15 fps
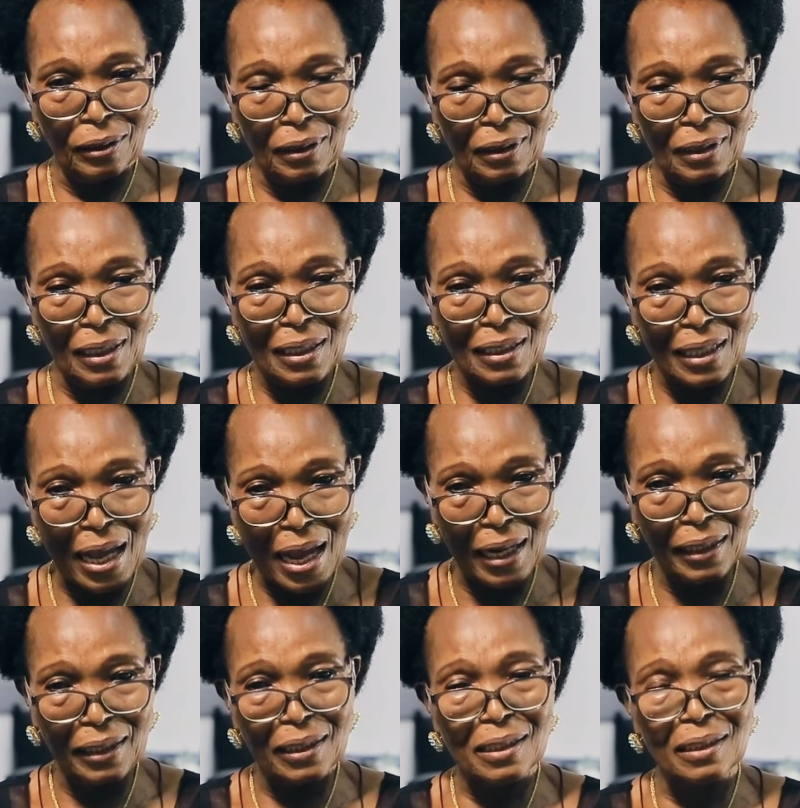
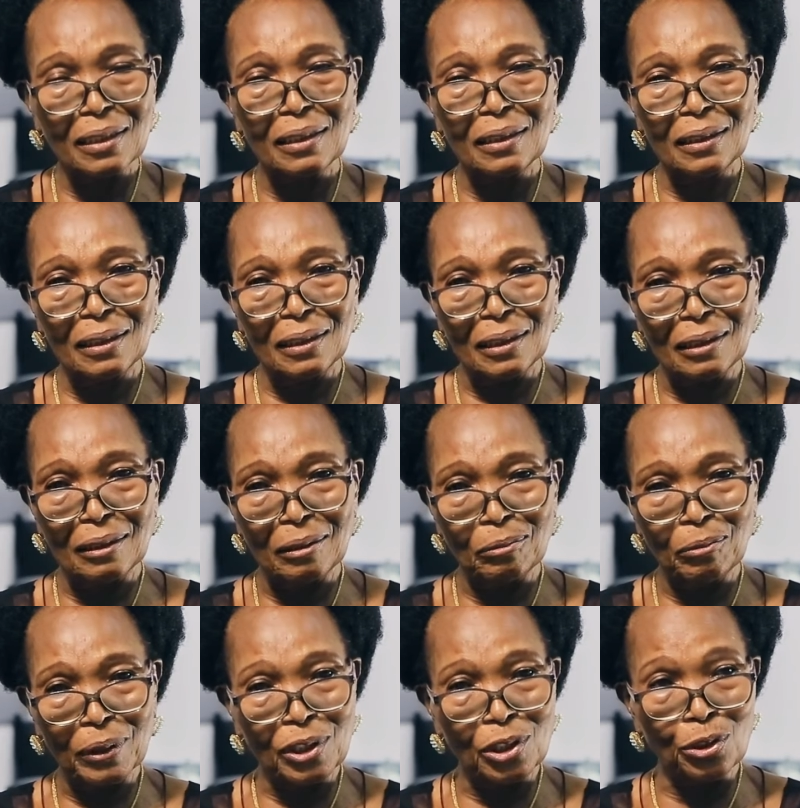discern
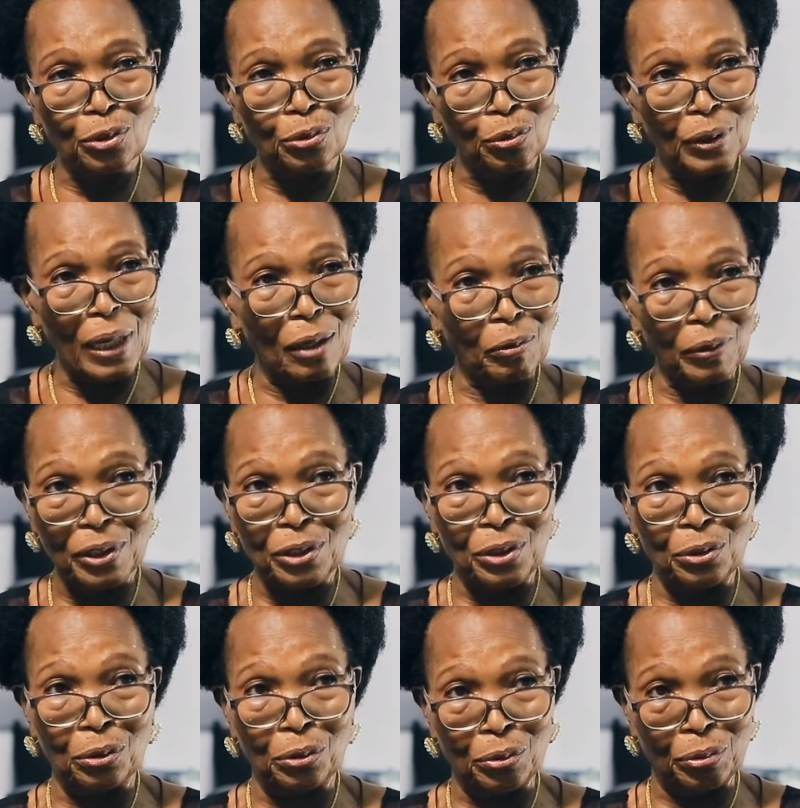what is good and what is
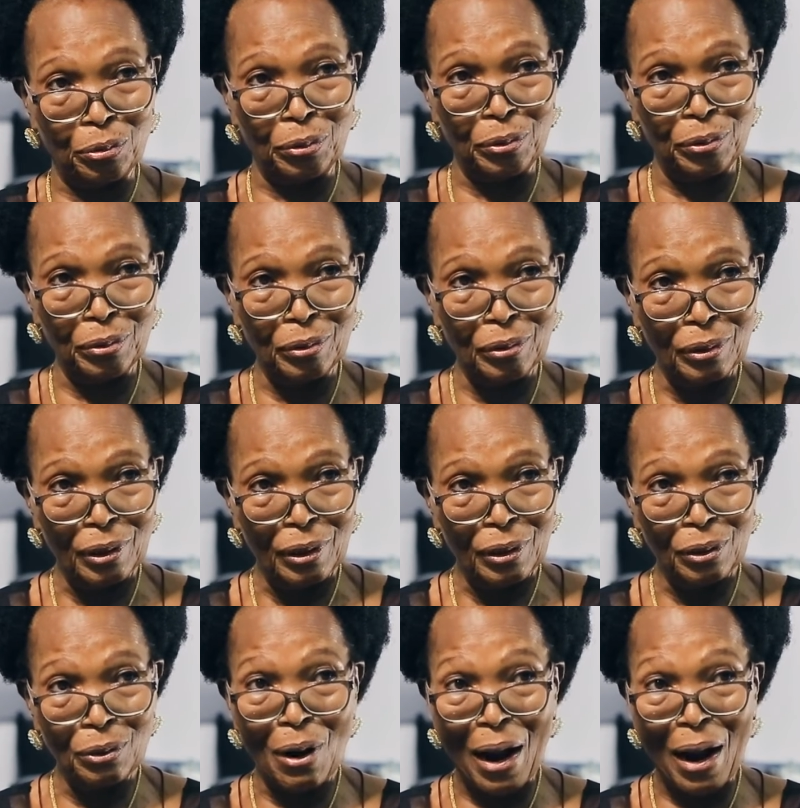not good, your